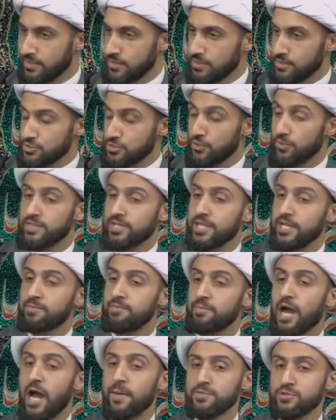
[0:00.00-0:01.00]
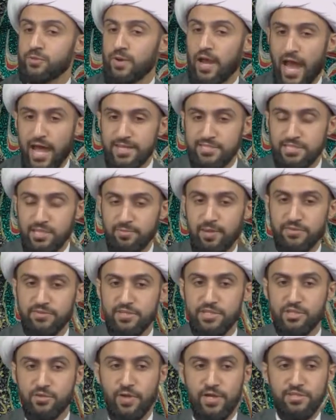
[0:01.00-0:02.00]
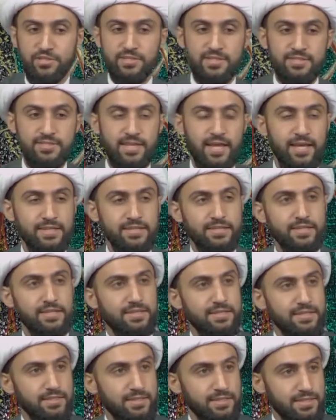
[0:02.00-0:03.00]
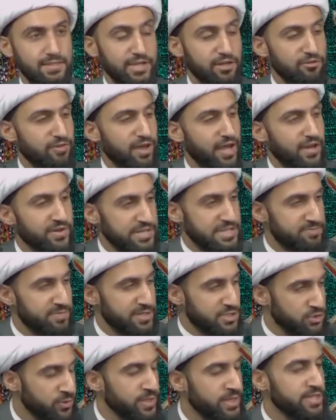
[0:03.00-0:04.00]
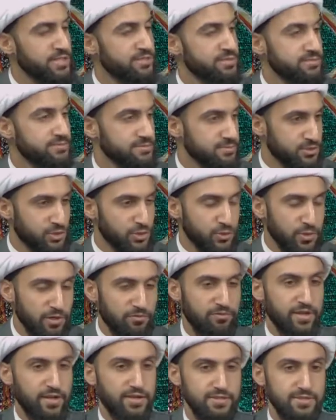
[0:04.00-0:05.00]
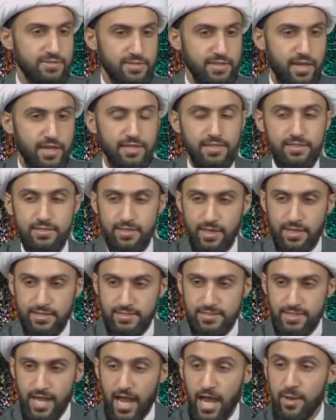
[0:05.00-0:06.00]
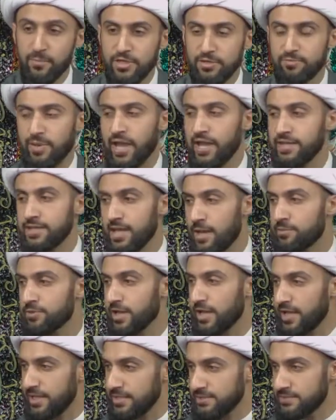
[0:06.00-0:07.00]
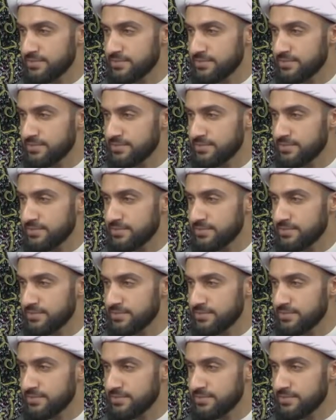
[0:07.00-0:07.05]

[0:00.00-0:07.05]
So when the Imams were asked about this question, they said, the affair is between two affairs. It's an amr bain amrain.